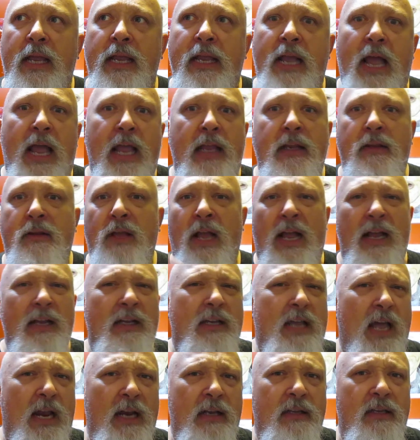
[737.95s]
I
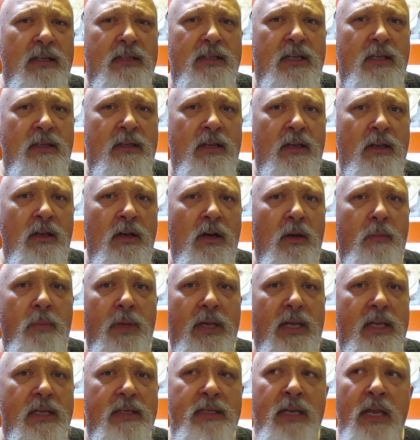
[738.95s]
kind of discontinued it
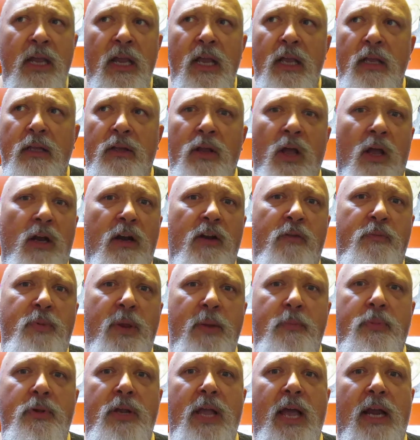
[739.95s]
because not enough
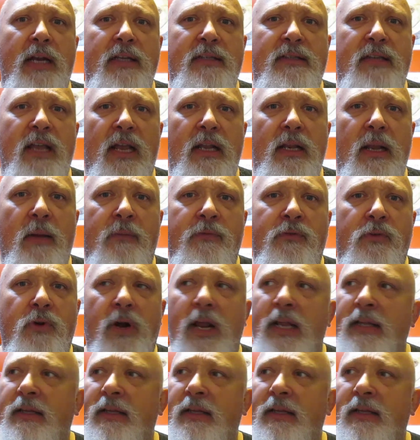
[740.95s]
people kind of signed up for it.